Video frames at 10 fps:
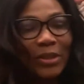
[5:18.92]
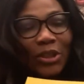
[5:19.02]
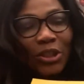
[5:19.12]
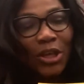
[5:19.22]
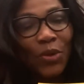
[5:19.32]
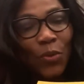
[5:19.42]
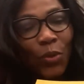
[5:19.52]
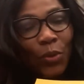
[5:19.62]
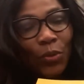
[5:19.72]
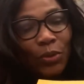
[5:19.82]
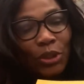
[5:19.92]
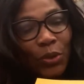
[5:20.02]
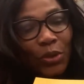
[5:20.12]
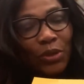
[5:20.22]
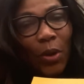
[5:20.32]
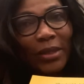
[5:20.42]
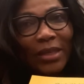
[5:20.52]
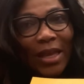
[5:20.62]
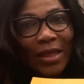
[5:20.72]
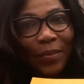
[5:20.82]
She was going
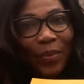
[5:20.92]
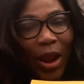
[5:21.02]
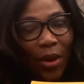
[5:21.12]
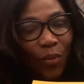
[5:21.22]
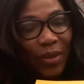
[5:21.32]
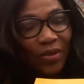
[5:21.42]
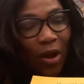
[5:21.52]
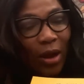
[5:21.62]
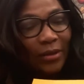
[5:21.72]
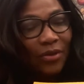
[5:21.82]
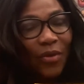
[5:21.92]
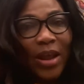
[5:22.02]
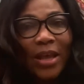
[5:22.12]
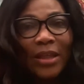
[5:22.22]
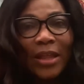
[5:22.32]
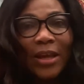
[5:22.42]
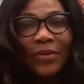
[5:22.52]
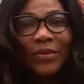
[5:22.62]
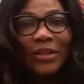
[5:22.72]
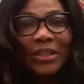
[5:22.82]
to eat the bread with her three
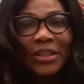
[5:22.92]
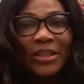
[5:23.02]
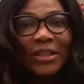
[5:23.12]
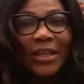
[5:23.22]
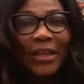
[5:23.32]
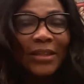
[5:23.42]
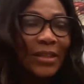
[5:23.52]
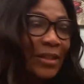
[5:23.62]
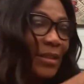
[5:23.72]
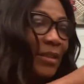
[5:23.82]
little chicks.